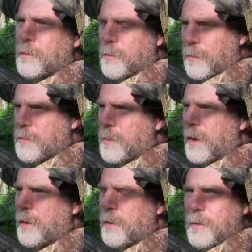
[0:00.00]
towards
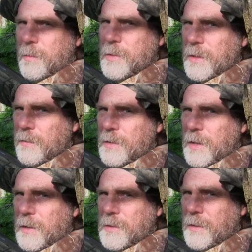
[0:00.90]
where I heard him, see if
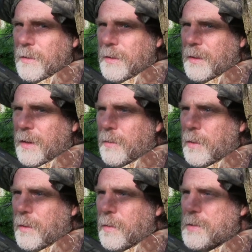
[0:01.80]
he's not still in there
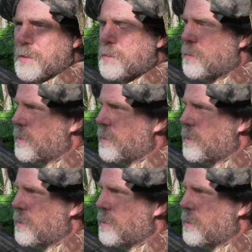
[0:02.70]
where he was this